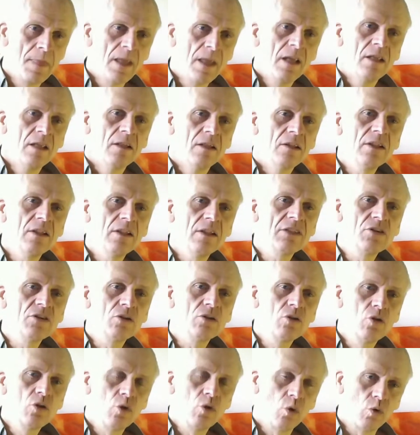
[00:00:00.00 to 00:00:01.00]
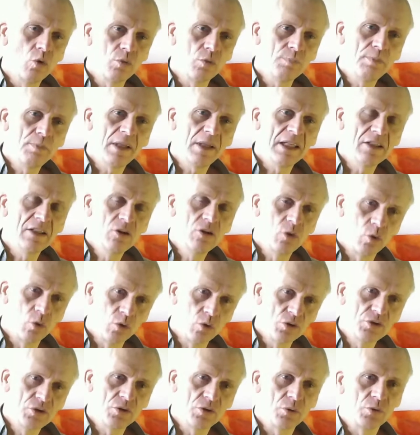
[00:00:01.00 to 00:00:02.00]
you need to play
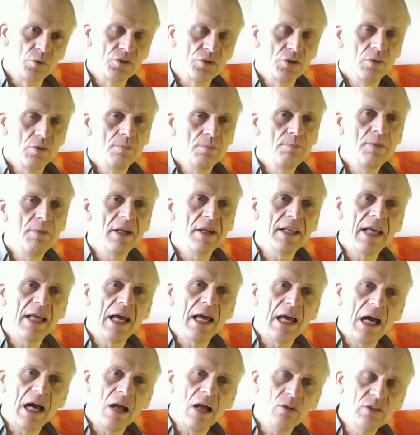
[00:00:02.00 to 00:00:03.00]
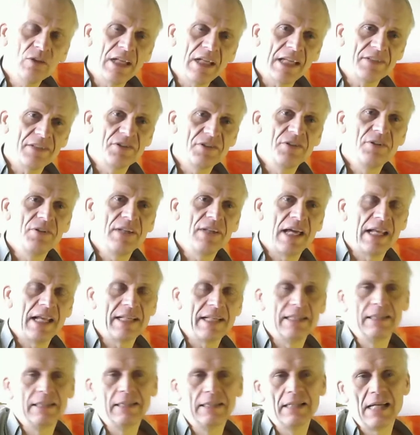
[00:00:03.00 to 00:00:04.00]
chords also, but I'll get to that
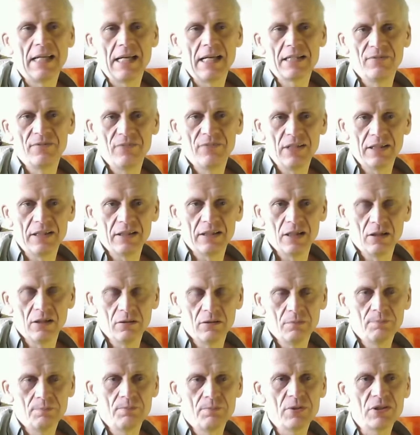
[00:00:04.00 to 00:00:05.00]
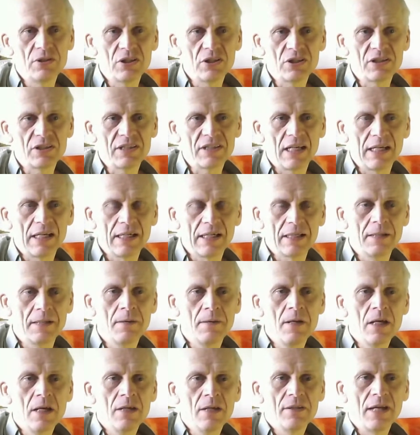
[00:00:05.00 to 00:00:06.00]
in a later video. But just saying
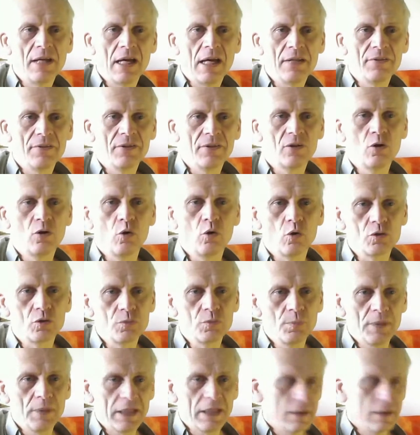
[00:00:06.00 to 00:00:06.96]
that the chords will be... The